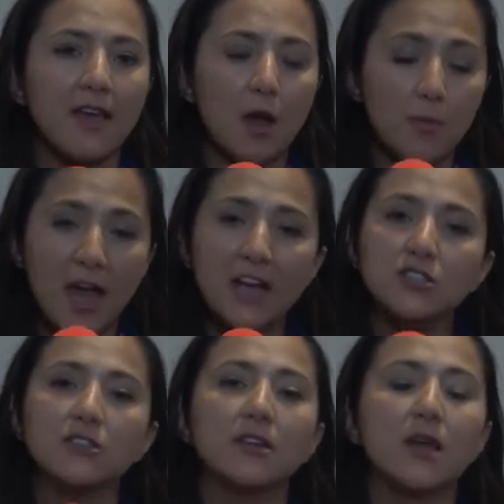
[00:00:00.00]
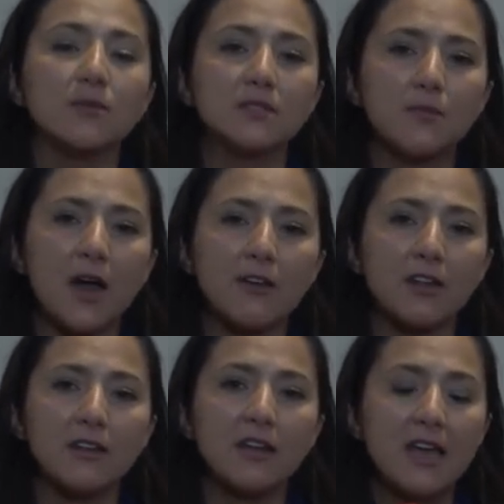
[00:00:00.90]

how passionate I was about it,